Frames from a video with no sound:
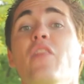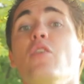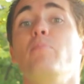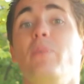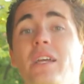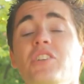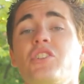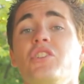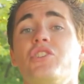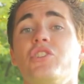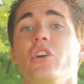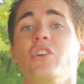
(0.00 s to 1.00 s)
And the biggest
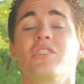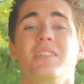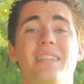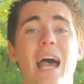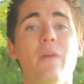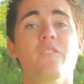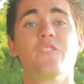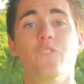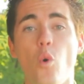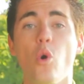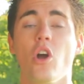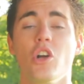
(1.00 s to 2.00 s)
concern is the top
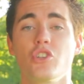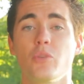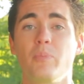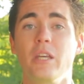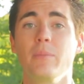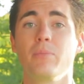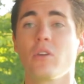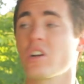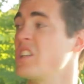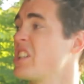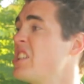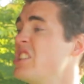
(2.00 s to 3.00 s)
400 people are
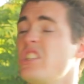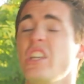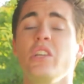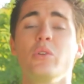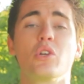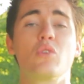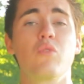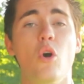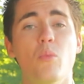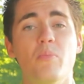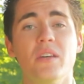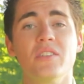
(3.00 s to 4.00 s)
going to continue to
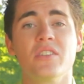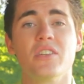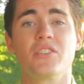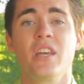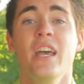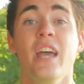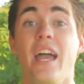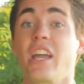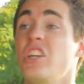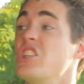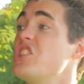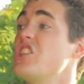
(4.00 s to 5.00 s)
grow business and
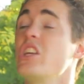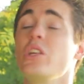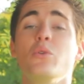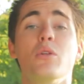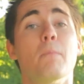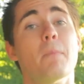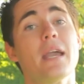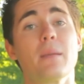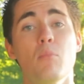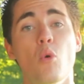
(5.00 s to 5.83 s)
continue to make